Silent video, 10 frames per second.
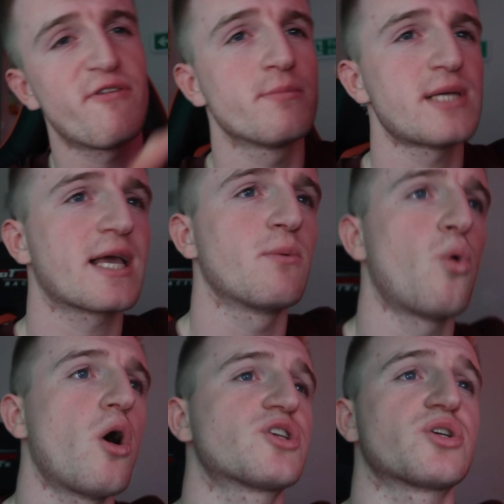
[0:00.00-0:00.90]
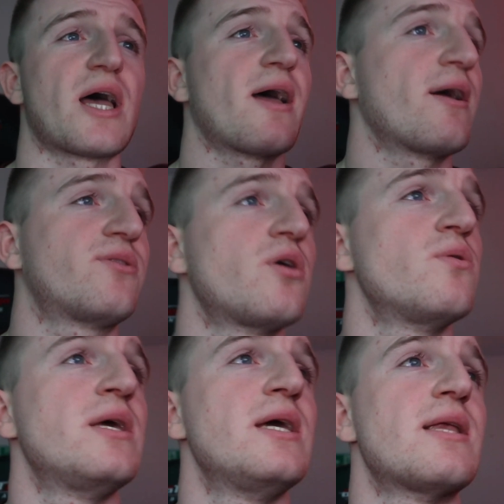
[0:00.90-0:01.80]
of films I can watch, because I
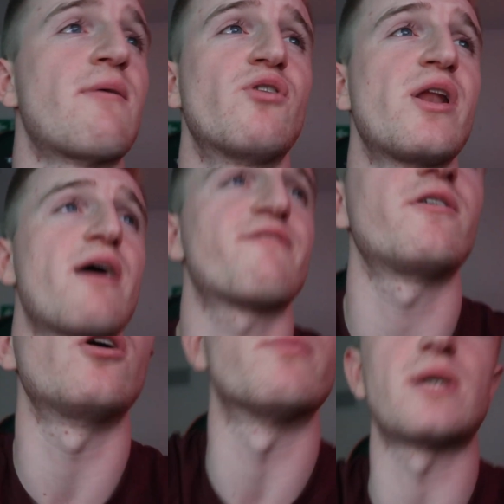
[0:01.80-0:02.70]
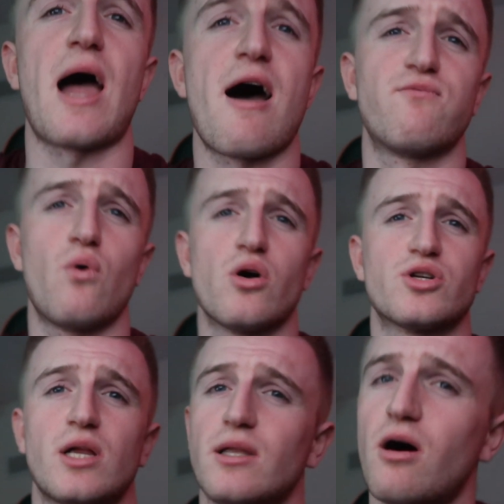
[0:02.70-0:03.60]
do need, I'm running out of films. I have
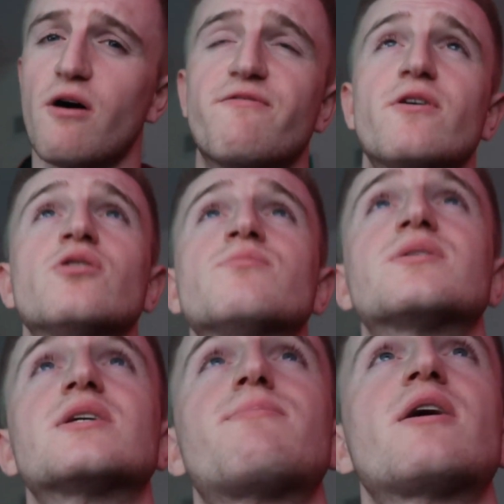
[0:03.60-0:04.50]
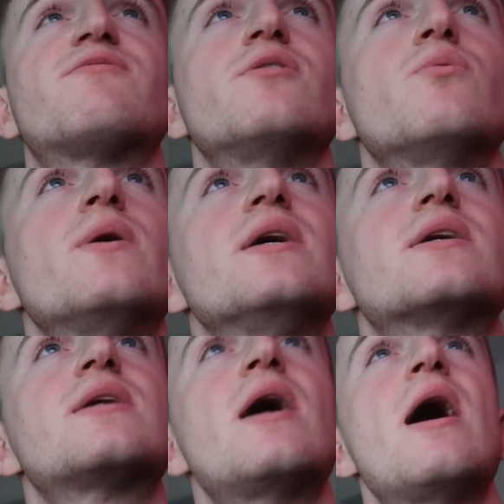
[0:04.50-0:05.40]
watched a lot of films this past few
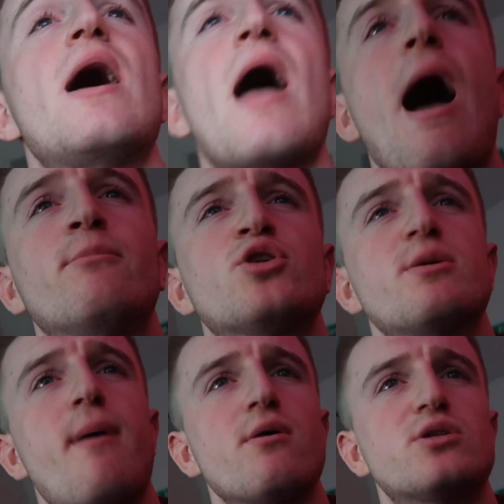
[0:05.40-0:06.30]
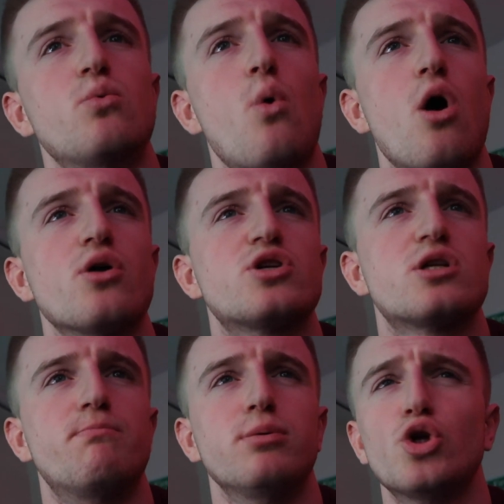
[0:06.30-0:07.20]
weeks. I'm just about to
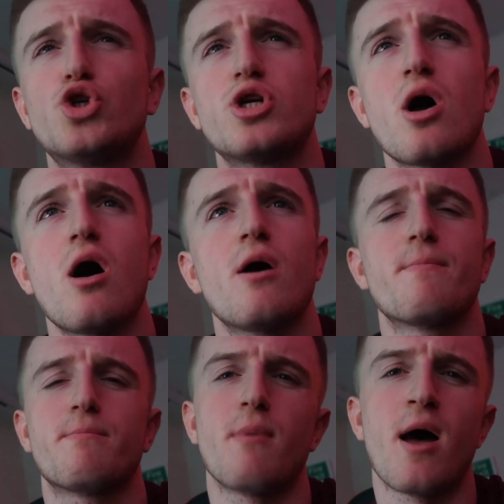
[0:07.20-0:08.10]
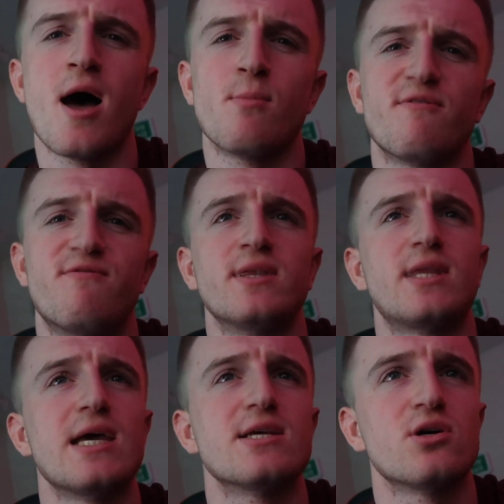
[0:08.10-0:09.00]
watch Bloodshot with Vin
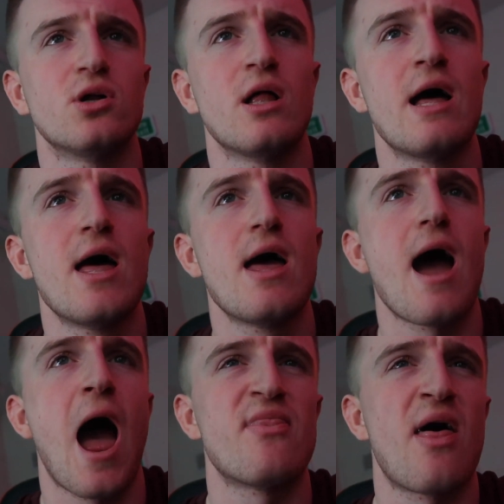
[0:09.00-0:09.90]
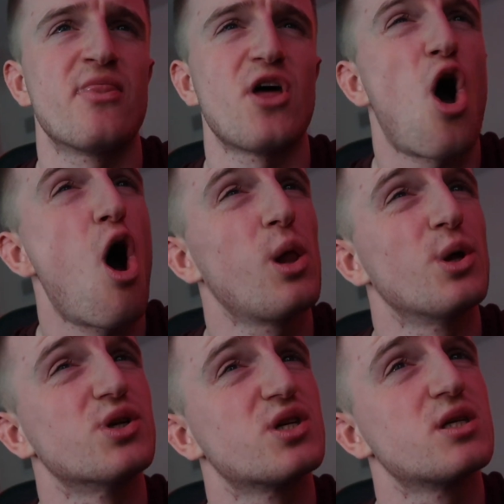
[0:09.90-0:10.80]
Diesel, and then The
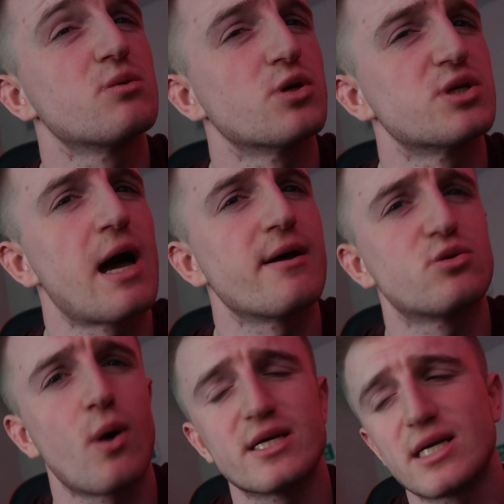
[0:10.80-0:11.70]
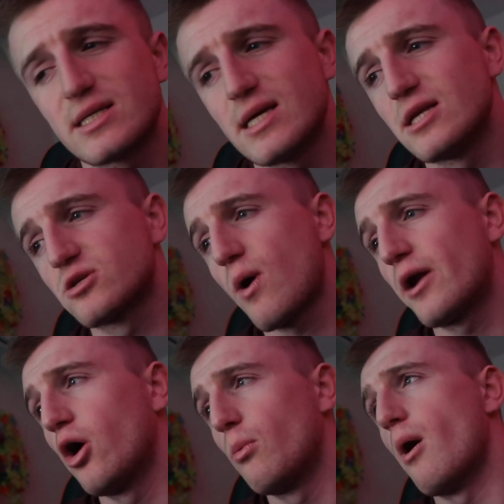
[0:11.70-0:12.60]
Hollers, which is out in 2016. It's quite
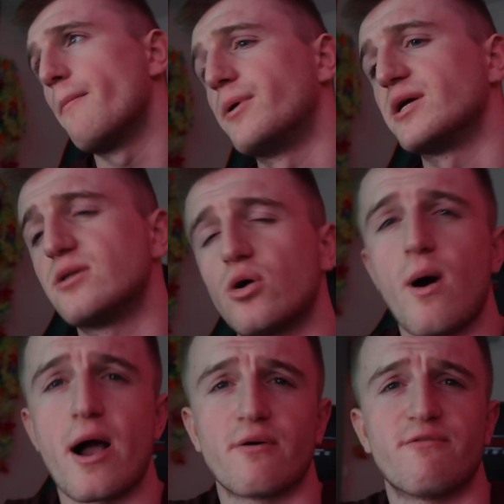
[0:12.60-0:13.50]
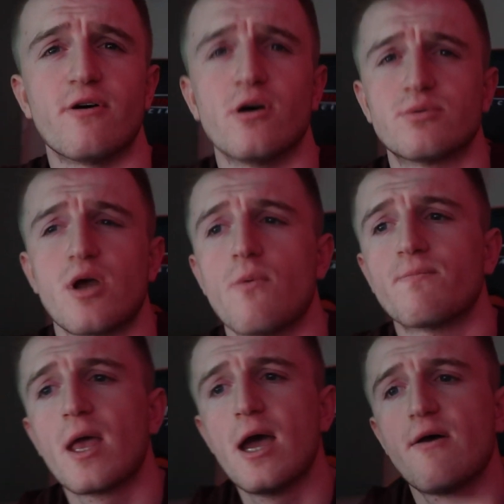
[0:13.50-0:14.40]
an old one, but it's still quite a good film. So
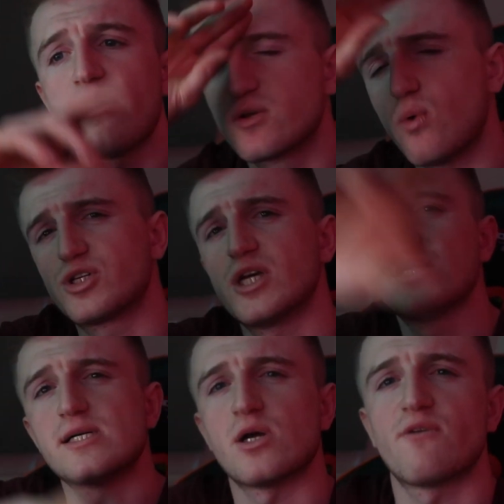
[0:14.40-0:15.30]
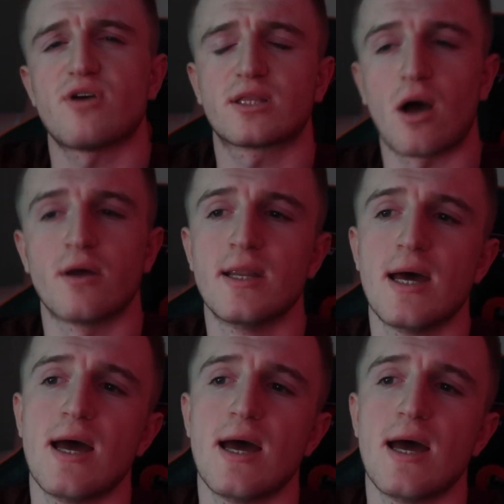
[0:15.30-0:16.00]
thanks for watching. I know I've dragged on.